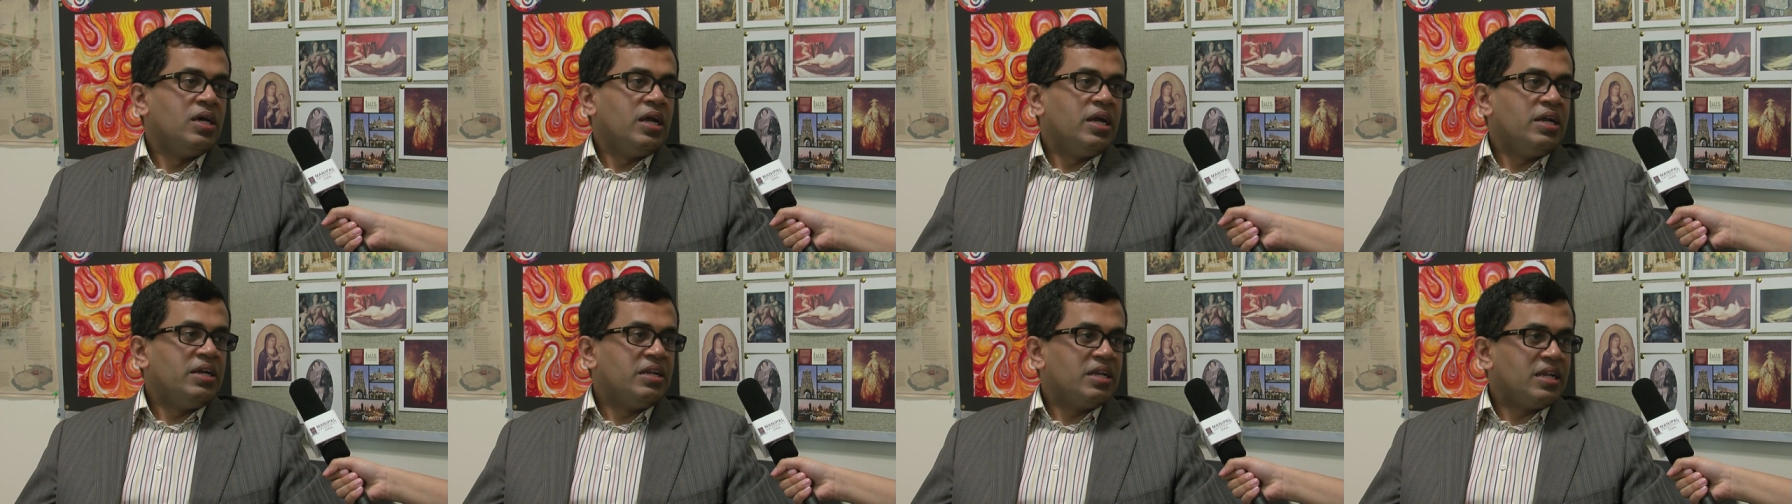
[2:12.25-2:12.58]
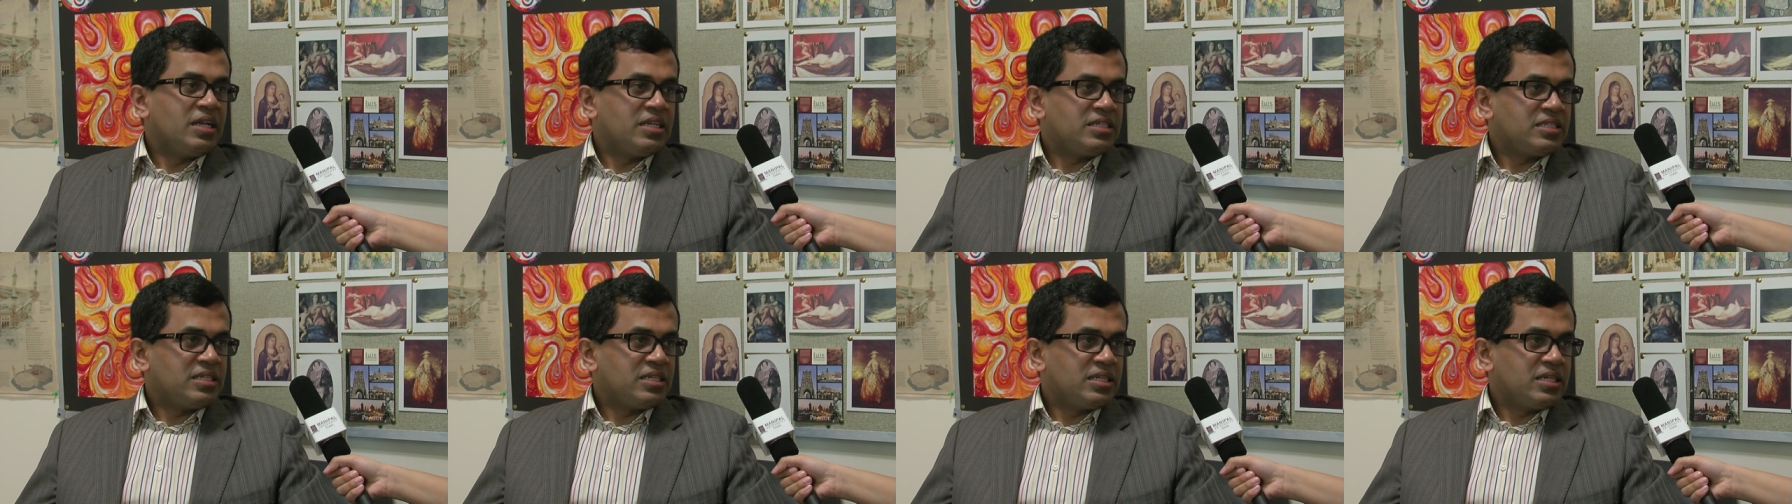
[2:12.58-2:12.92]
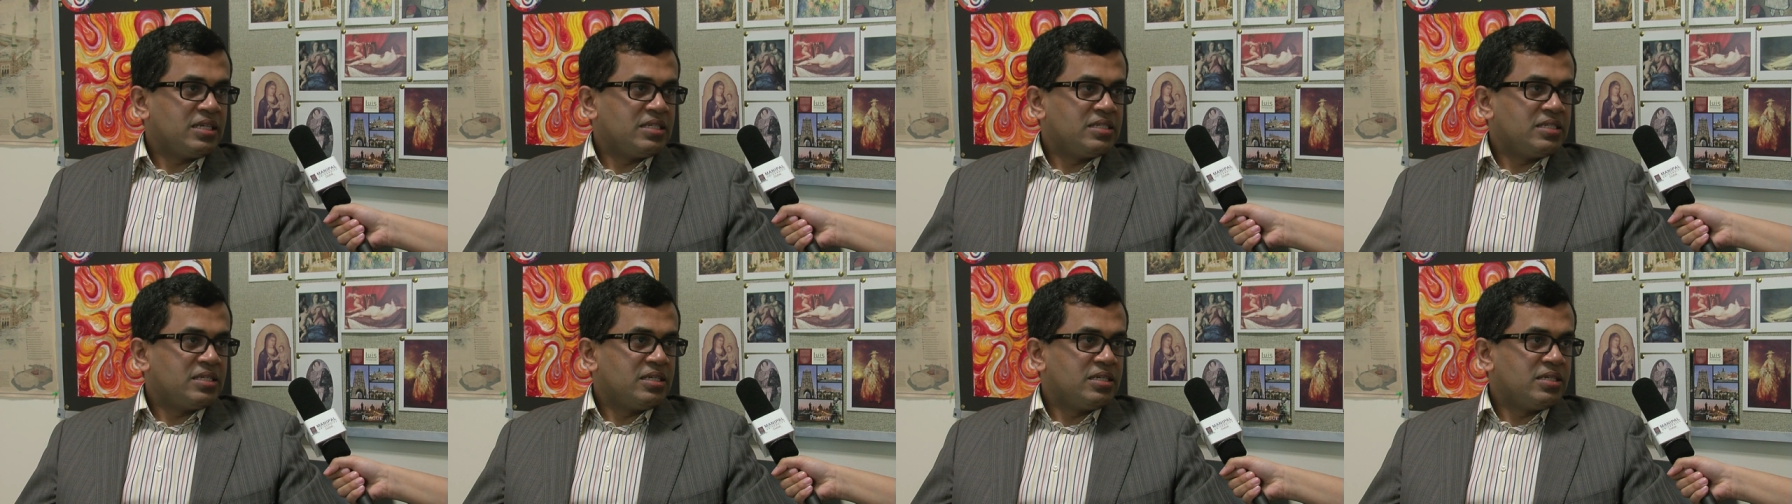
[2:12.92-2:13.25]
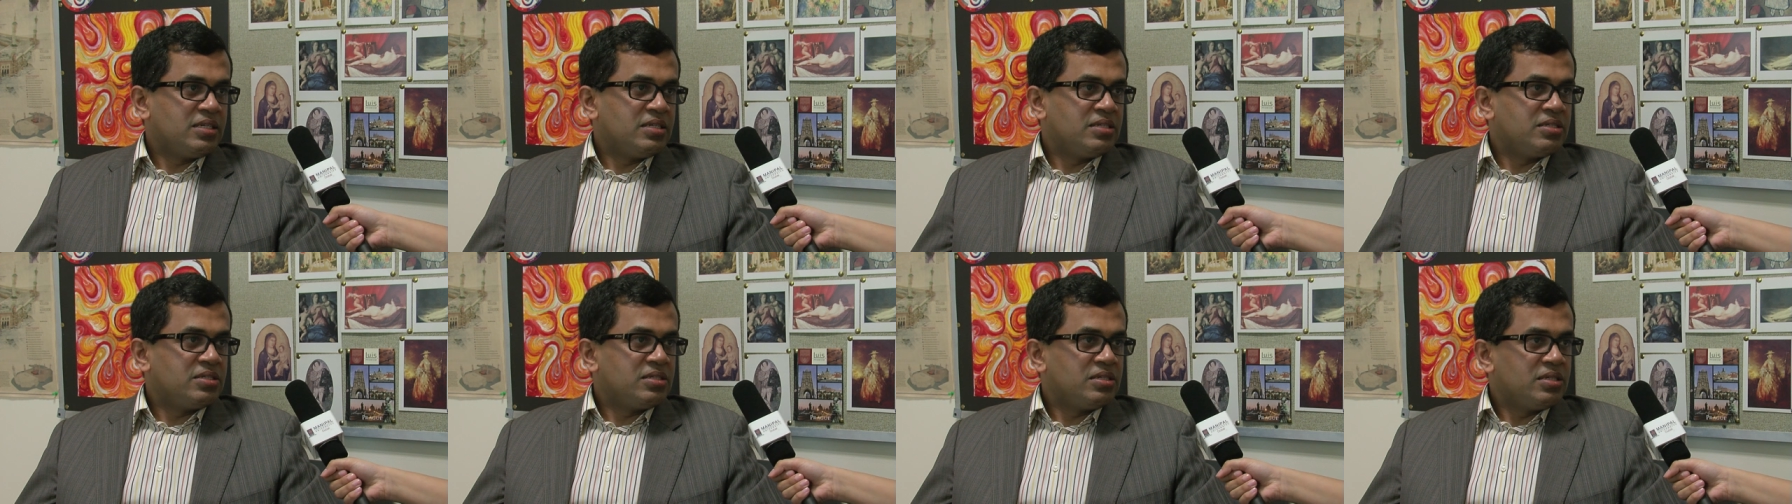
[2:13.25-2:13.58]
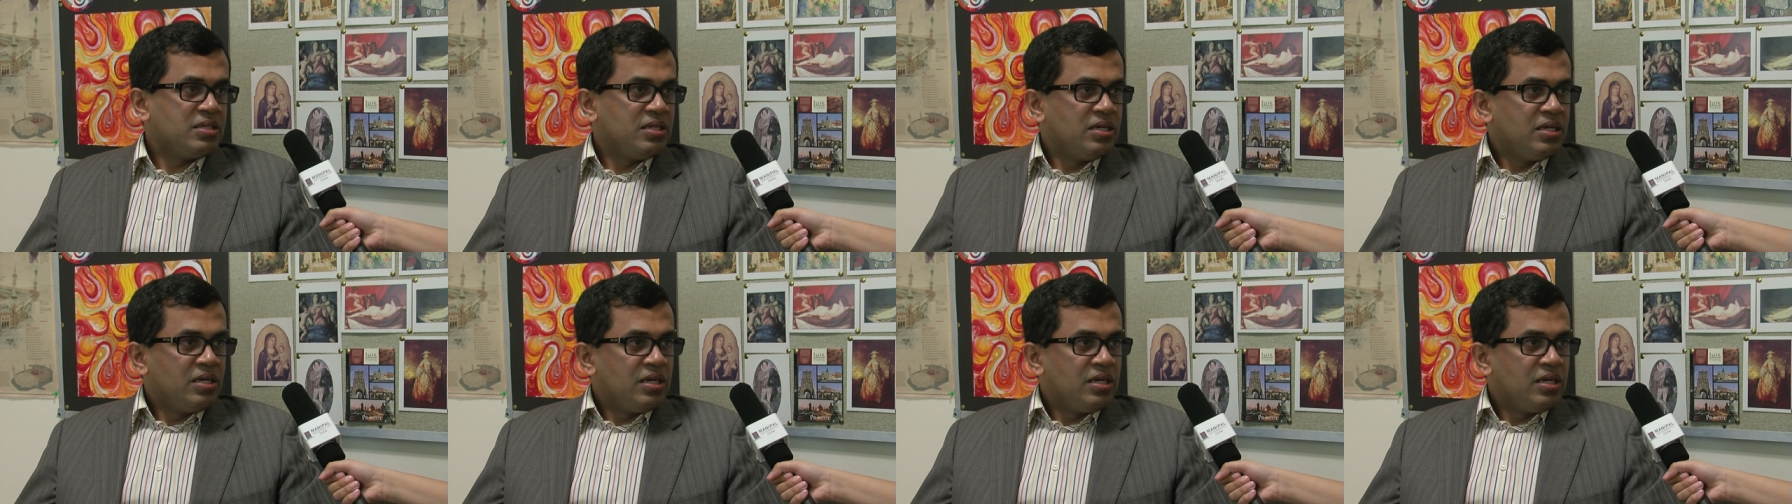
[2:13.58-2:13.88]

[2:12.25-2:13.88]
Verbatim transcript: international consultants,